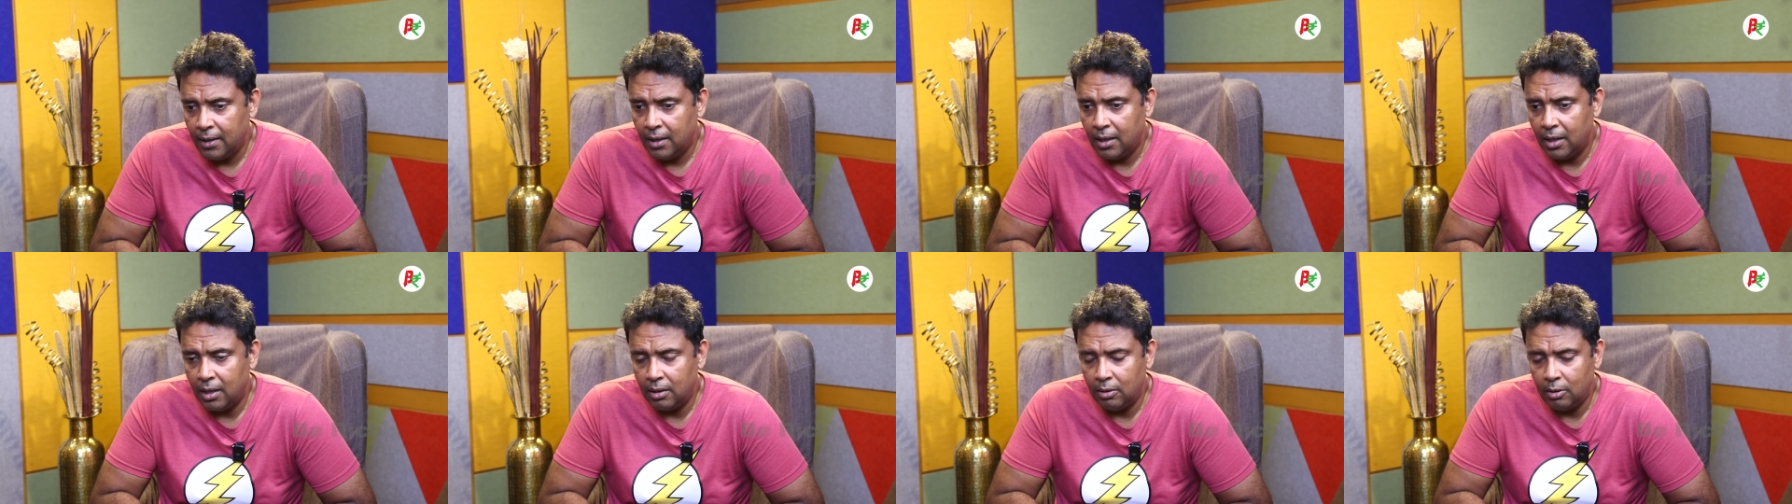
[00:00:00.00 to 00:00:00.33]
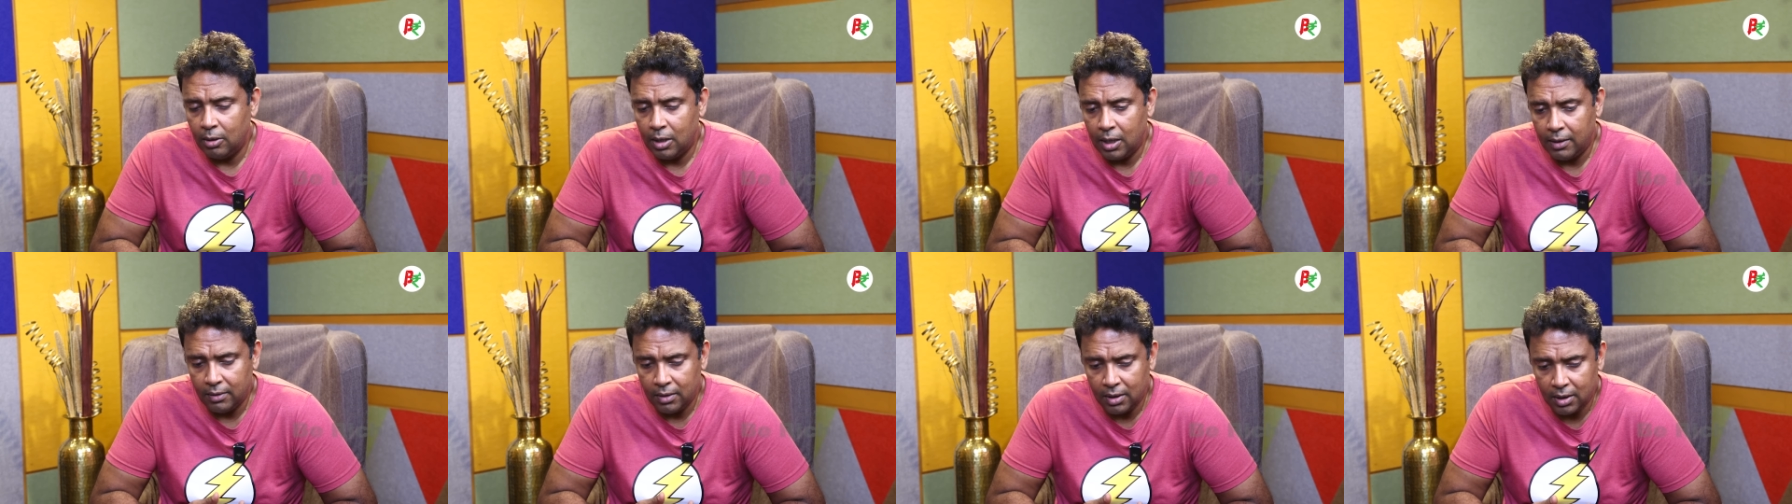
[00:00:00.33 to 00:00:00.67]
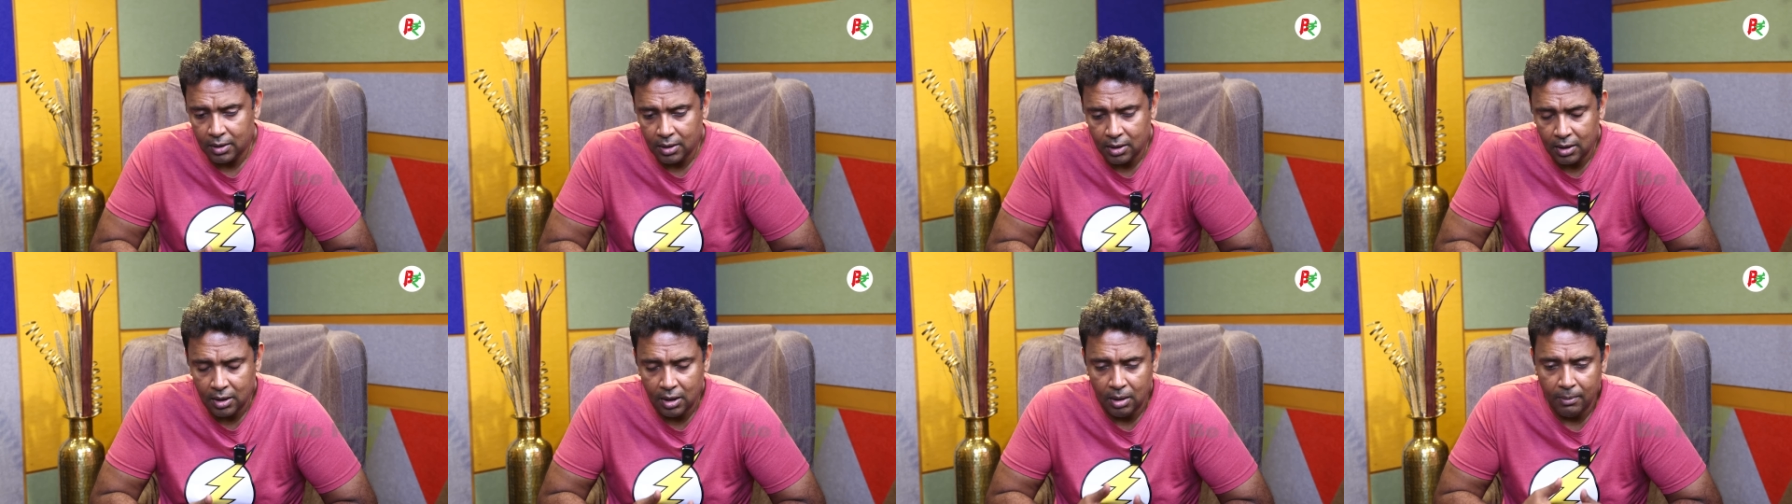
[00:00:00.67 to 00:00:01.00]
and you'll have
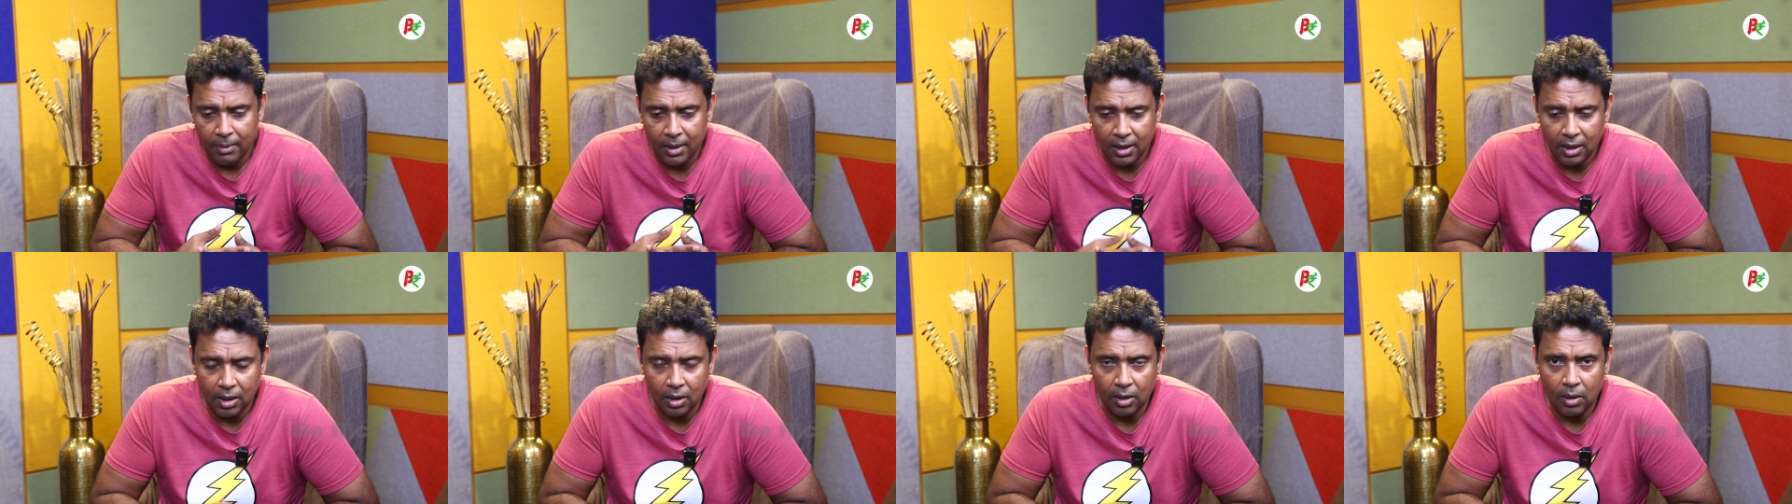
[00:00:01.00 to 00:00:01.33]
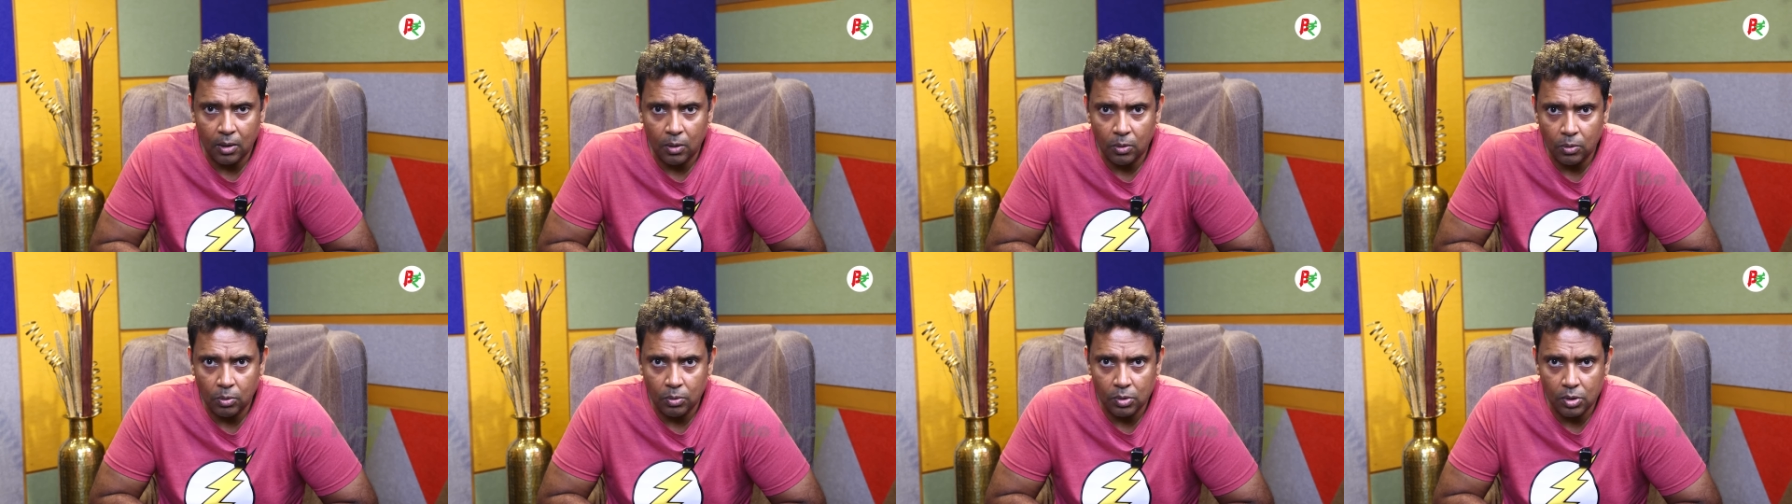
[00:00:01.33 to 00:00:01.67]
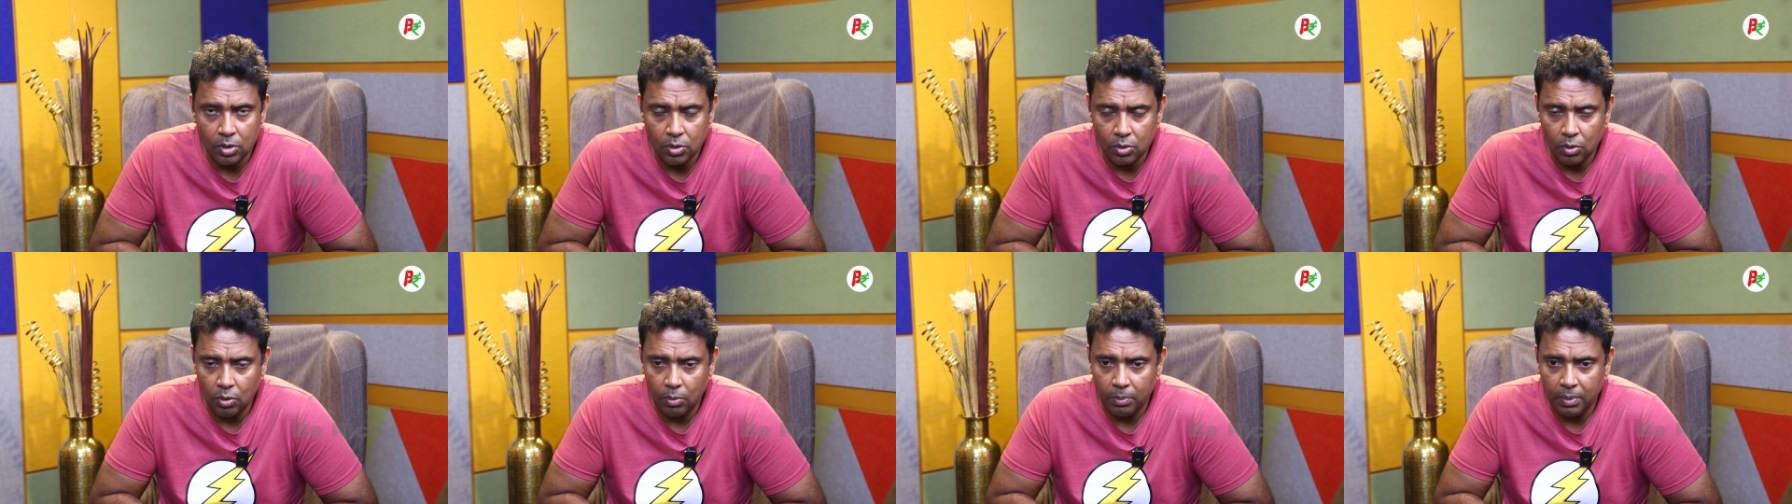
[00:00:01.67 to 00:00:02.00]
another Demat account which
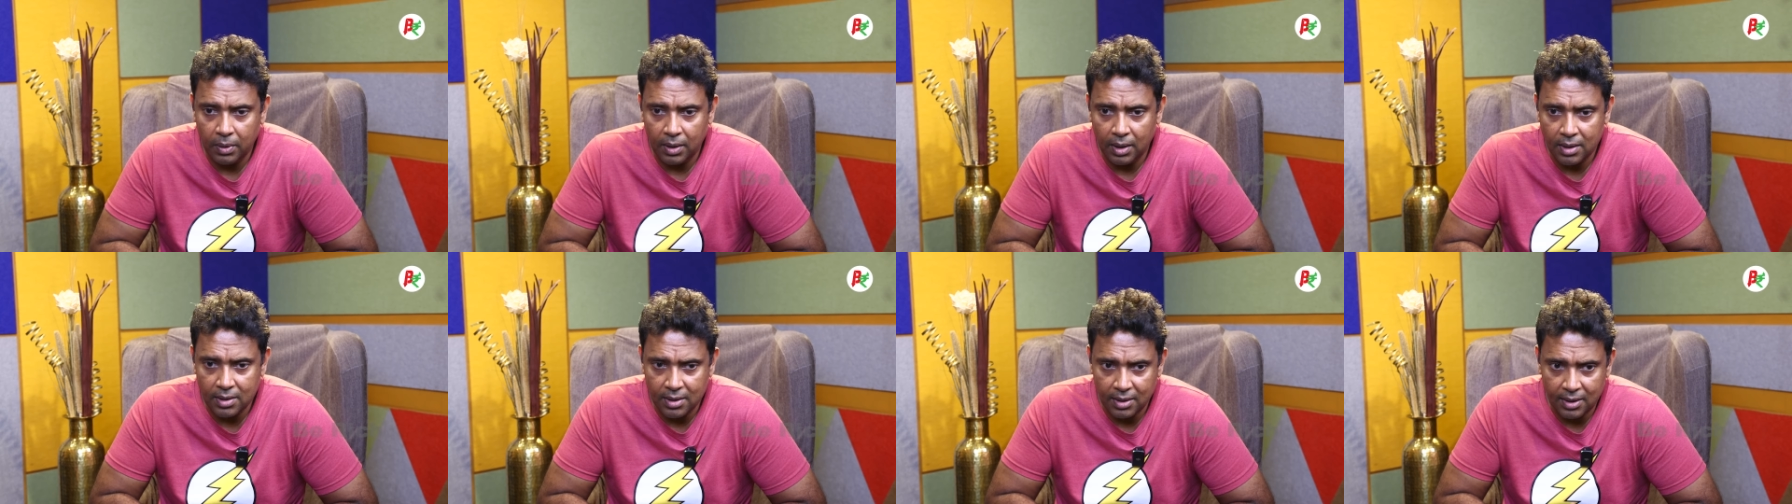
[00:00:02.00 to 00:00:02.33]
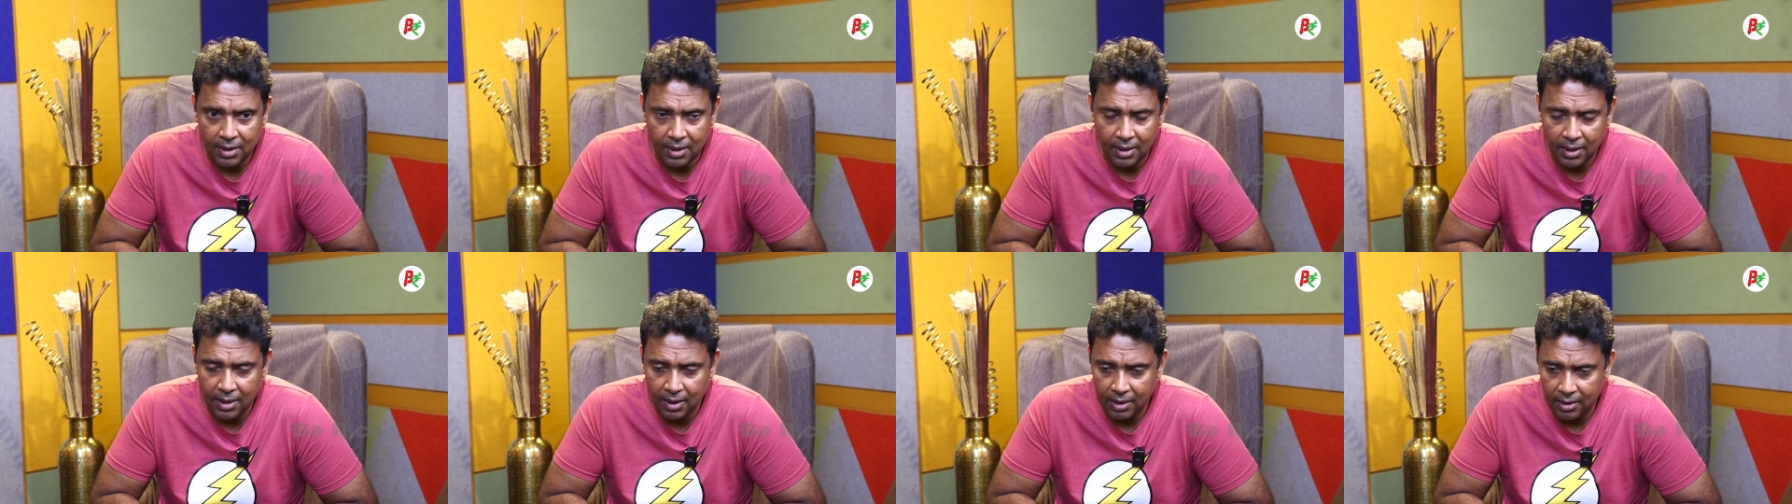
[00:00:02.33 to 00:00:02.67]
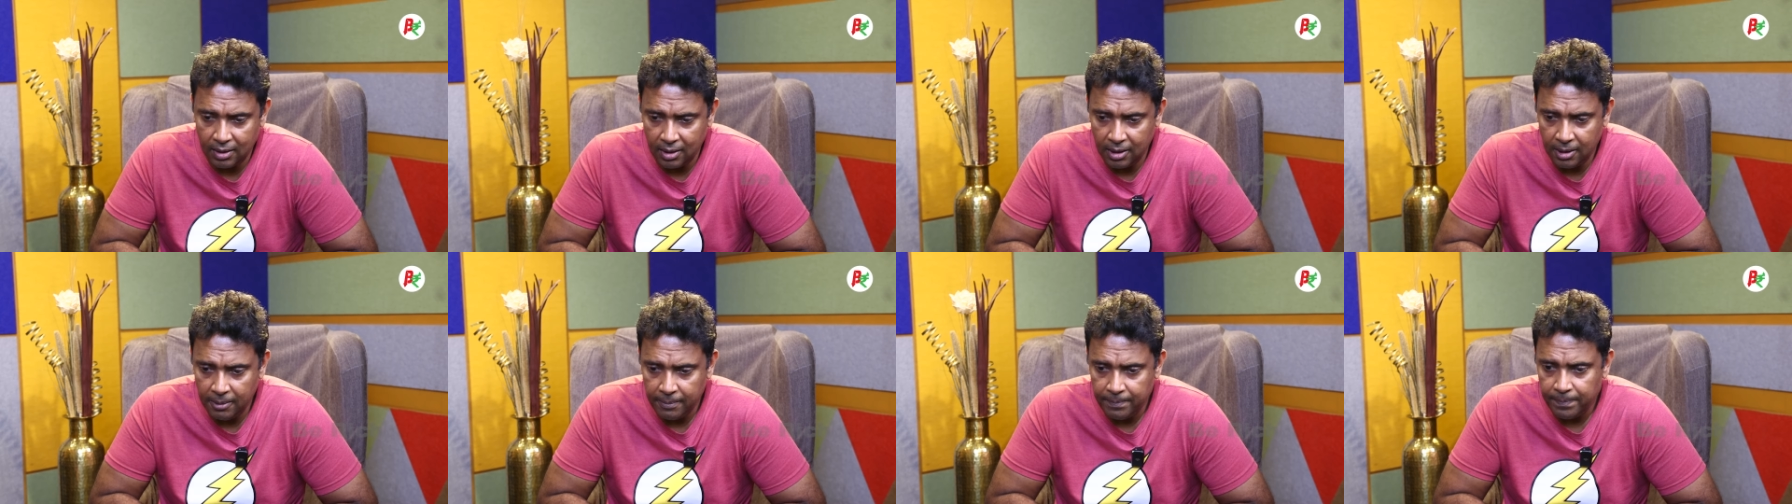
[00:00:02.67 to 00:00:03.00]
is opened as an
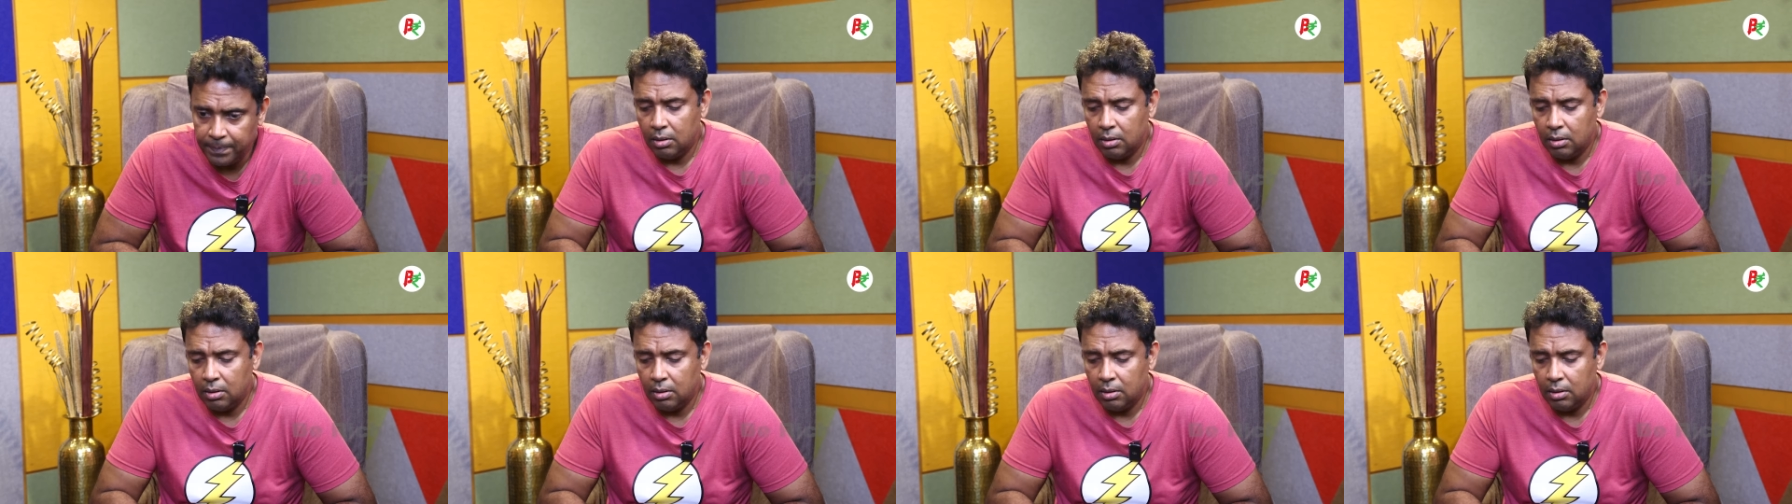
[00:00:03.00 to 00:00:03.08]
NRE.